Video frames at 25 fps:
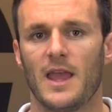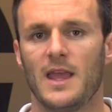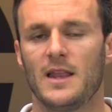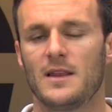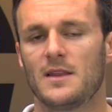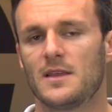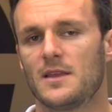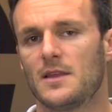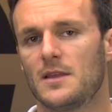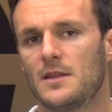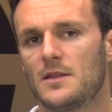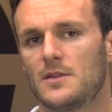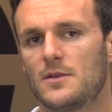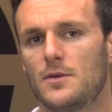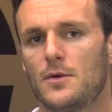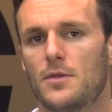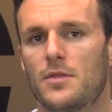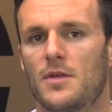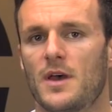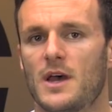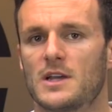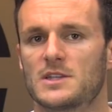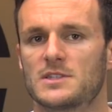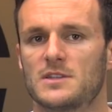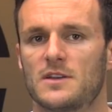In the year two
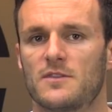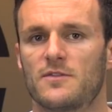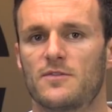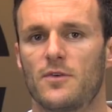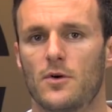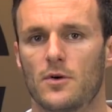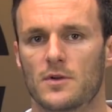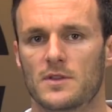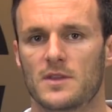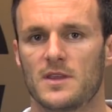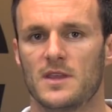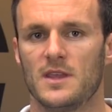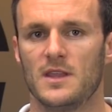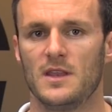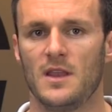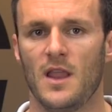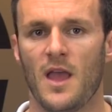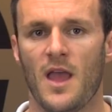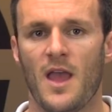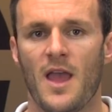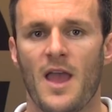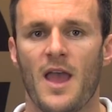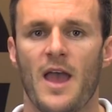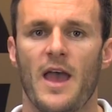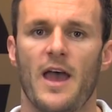thousand
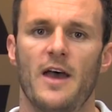fourteen